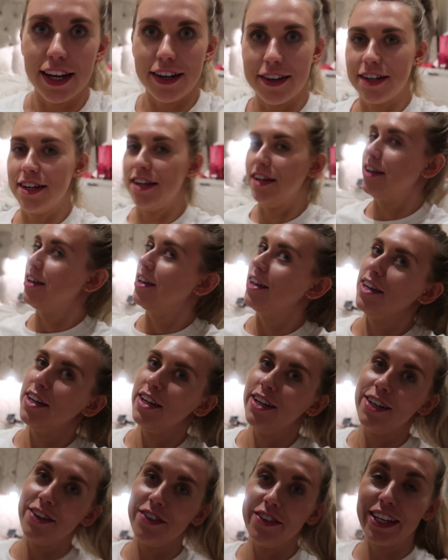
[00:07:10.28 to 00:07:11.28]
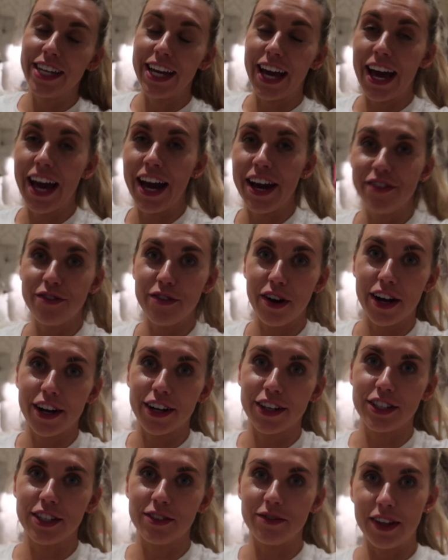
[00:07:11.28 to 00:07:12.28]
had, you know, you get head
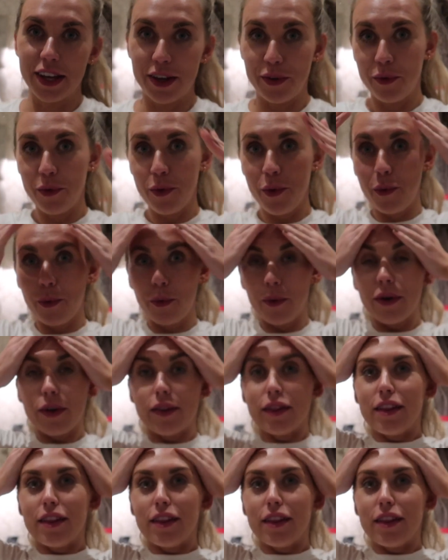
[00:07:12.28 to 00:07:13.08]
rush. I'm like, woo.